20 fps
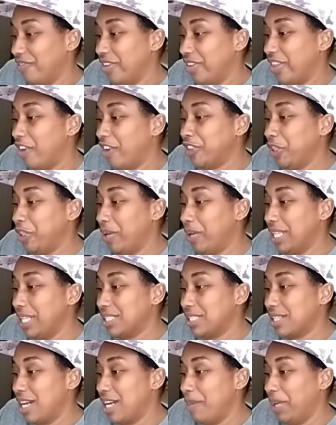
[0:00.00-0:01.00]
For those of you
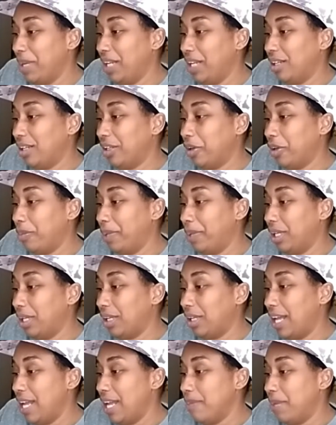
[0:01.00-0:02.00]
that's coming in a little
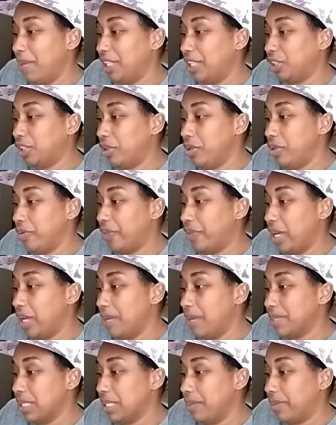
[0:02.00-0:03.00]
bit late, make sure you
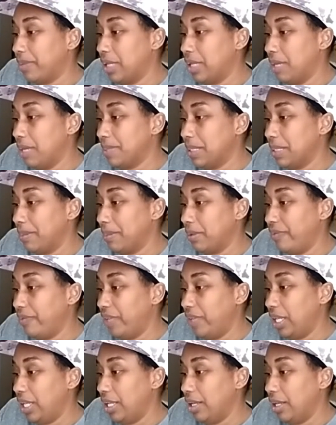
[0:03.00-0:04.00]
thumbs up, thumbs up the
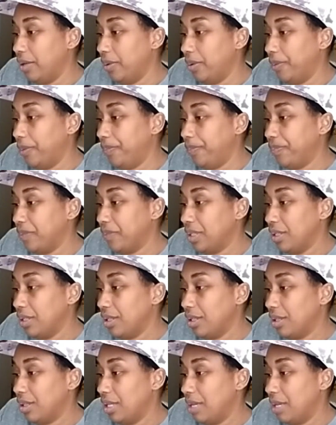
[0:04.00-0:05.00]
video.
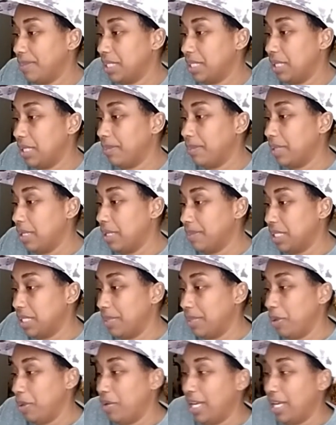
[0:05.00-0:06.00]
Thumbs up,
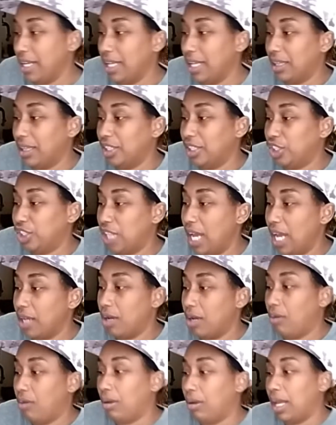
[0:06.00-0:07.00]
thumbs up. You didn't get the
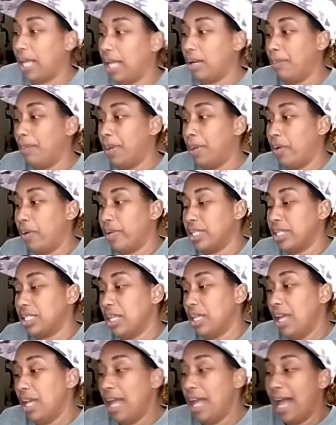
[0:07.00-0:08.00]
Catalina
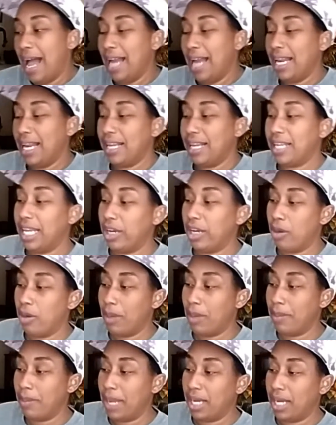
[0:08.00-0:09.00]
bonus. I didn't get it
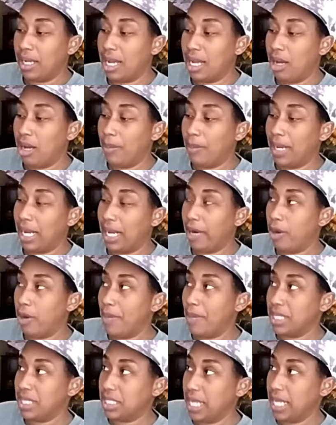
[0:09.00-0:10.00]
on my main account like I got
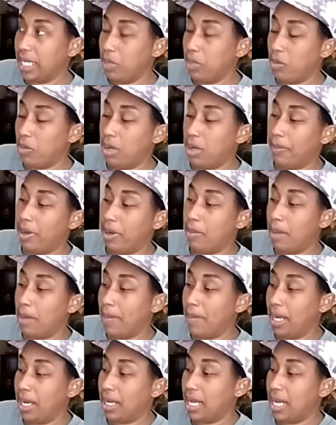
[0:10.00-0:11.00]
on my second one, but on
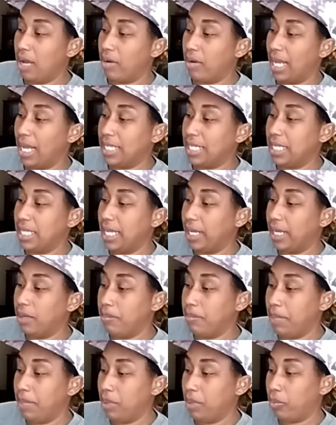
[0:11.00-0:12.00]
my main account, I did
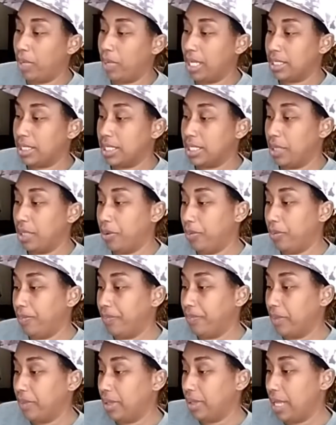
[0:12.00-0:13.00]
get a midweek.
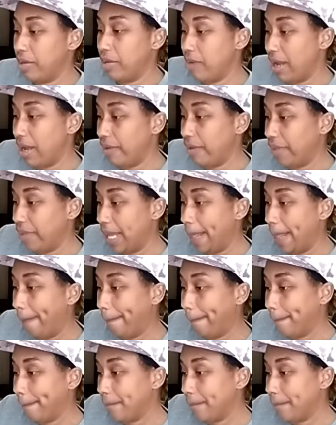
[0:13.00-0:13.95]
So there you have that.